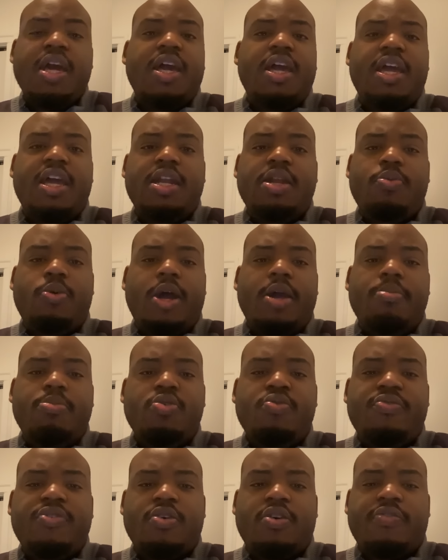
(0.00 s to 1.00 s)
Anyway,
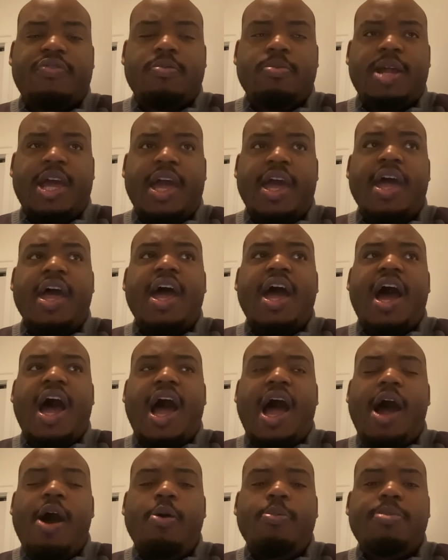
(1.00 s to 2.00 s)
moving on from that,
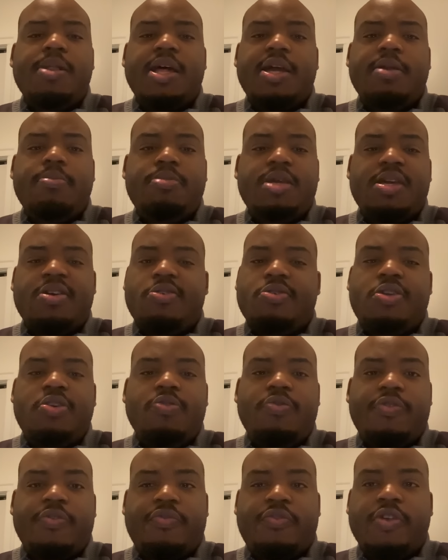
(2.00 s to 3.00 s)
I don't blame
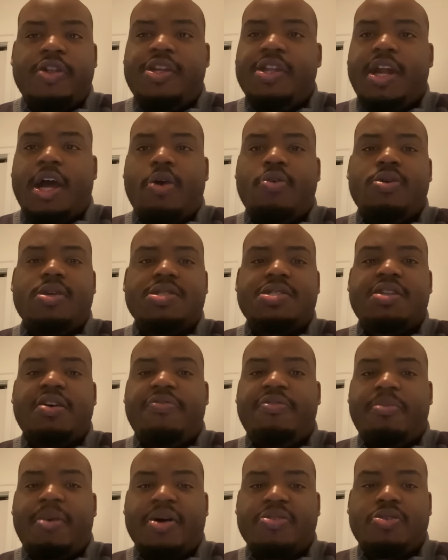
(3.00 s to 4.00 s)
BLQ for freaking out and
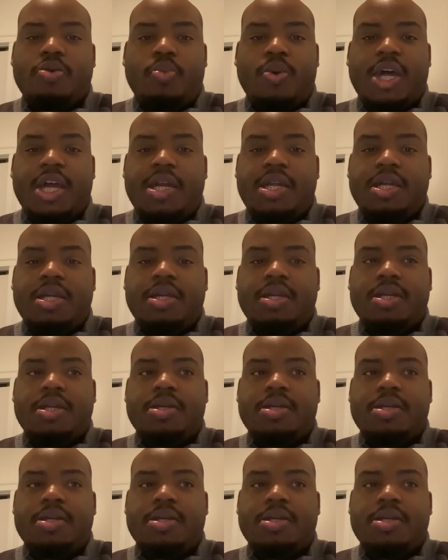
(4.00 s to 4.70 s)
stuff about the wedding